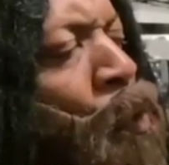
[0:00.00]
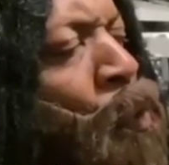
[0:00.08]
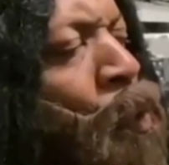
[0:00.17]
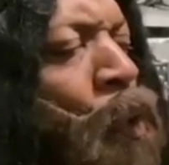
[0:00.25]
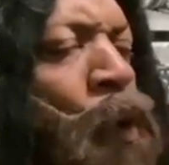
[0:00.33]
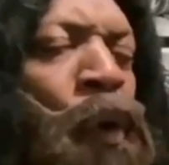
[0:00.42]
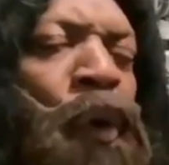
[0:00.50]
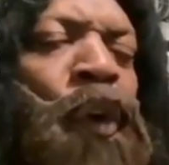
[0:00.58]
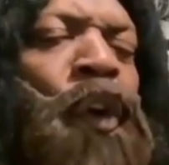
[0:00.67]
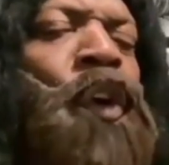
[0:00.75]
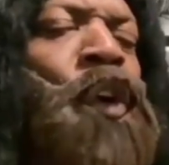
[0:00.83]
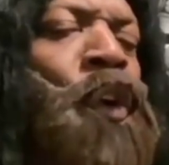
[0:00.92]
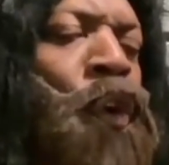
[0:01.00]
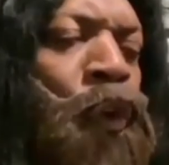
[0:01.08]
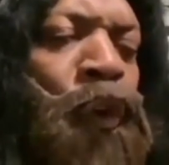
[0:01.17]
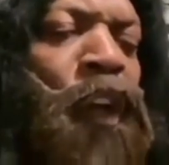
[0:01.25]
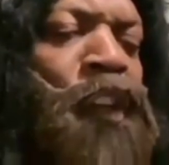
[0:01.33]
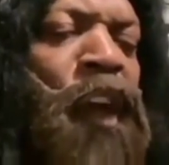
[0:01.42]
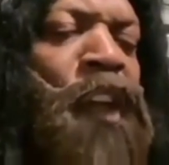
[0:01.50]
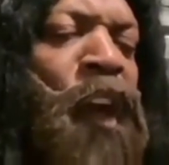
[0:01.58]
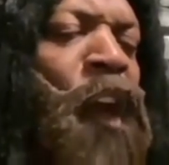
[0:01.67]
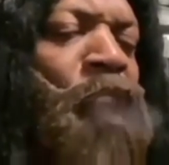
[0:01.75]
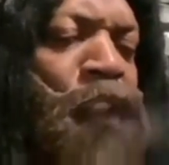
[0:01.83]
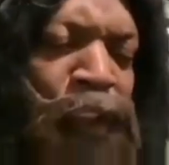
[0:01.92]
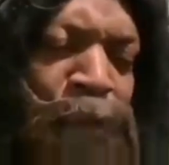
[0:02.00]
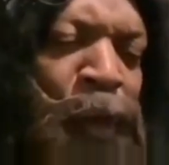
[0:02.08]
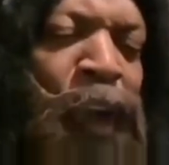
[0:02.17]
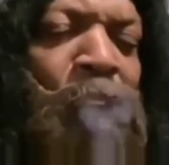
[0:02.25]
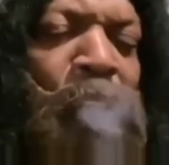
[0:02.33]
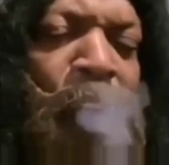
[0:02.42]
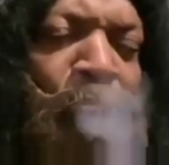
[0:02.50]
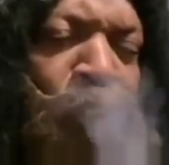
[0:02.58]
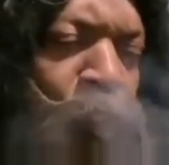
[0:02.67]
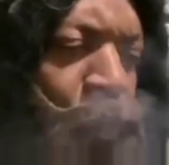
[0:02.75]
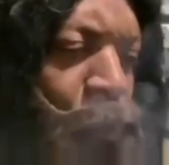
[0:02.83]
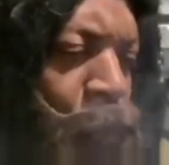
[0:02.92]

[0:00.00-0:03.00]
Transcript: prison. That's what I say. Yeah, it's a thing